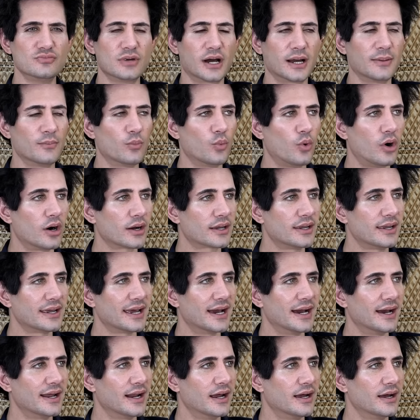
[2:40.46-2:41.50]
I'm walking
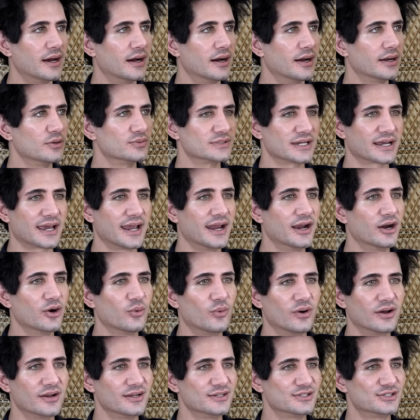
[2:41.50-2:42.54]
at, it was like Air
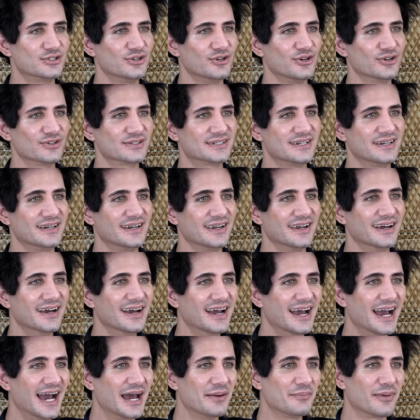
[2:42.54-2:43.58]
One in Studio City,
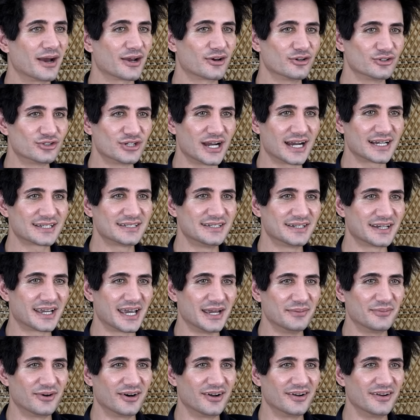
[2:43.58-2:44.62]
and Michael Jackson
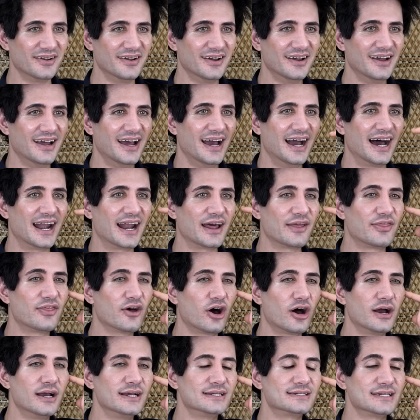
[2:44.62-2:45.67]
came on. And I
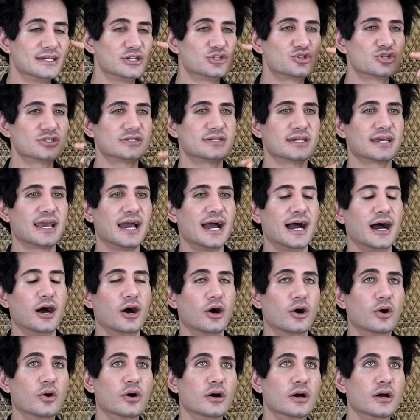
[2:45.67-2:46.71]
thought it's interesting
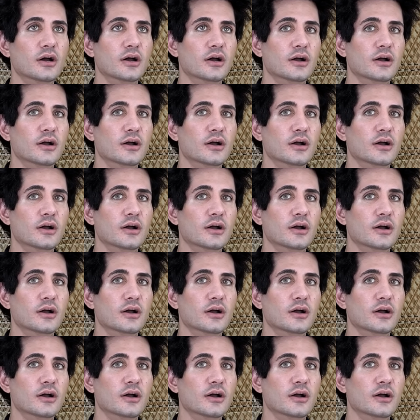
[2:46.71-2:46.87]
how